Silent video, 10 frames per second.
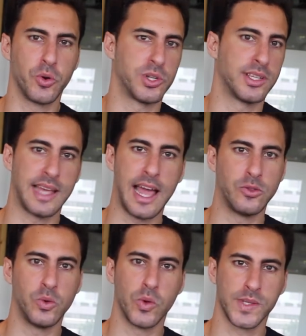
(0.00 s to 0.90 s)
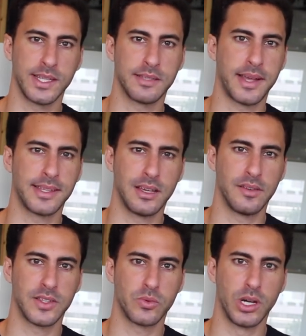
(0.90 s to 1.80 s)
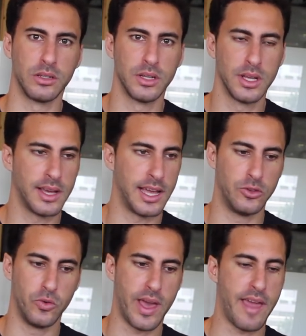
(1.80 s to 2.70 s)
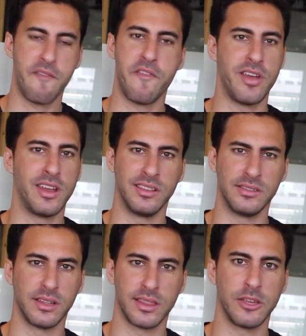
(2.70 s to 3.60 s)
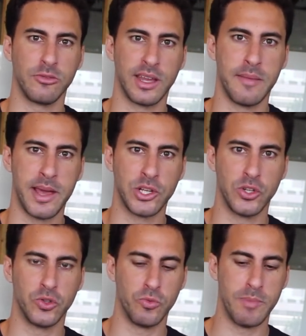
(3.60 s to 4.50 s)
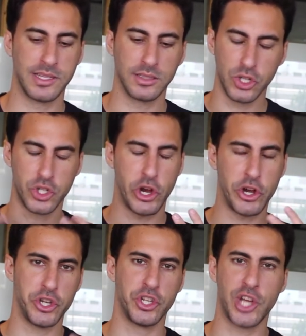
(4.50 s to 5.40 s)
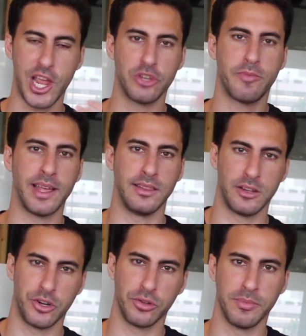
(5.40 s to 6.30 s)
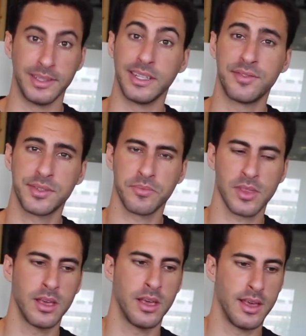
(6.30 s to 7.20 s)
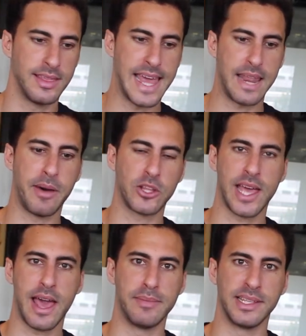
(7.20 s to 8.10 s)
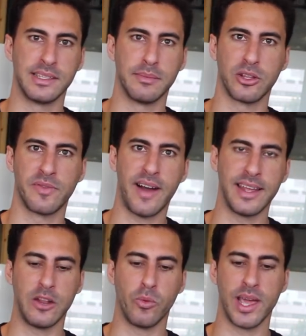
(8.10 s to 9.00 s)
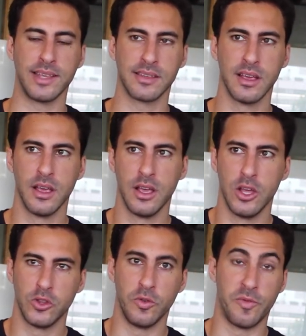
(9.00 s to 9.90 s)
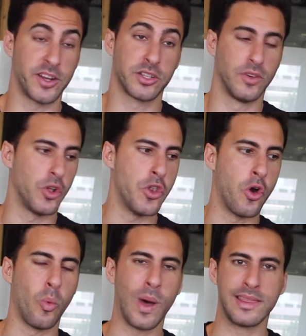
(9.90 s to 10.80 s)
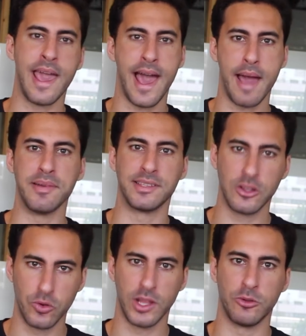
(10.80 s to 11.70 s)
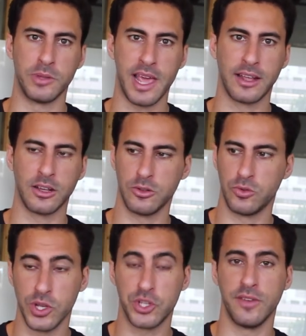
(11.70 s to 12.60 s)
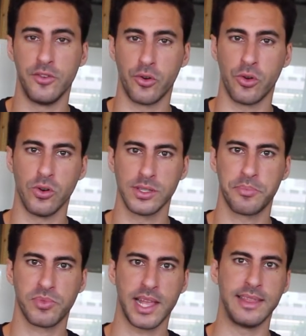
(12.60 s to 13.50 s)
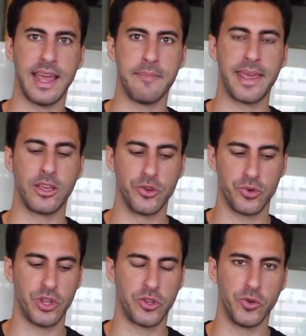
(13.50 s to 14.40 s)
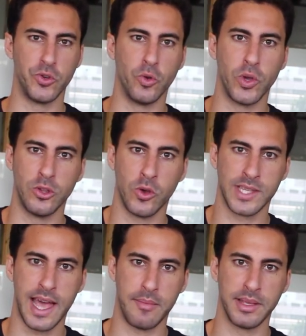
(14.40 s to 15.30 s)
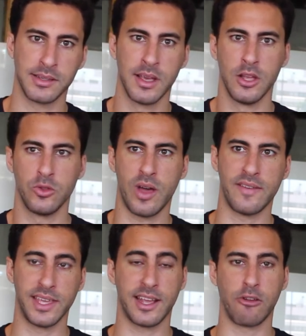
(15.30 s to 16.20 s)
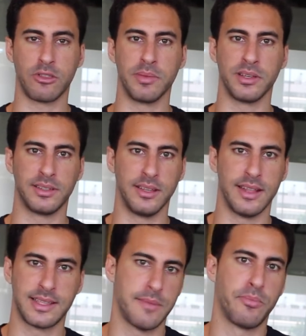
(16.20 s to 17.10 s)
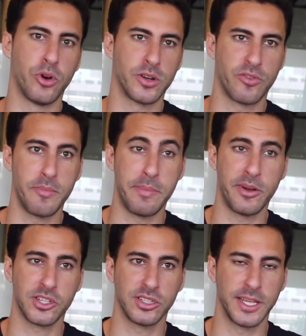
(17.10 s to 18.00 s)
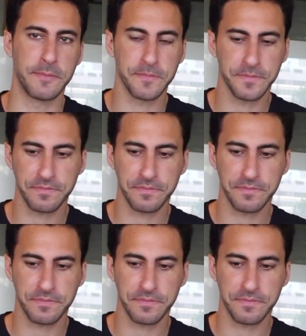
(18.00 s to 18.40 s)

coaches. I do those things myself as well. I do every little thing you can imagine to basically change my internal beliefs. Then, about habits, it's about finding ways to first of all know what the habits that you need to take to achieve your goals and then making sure that you're doing those habits to have the accountability, that support. For me personally,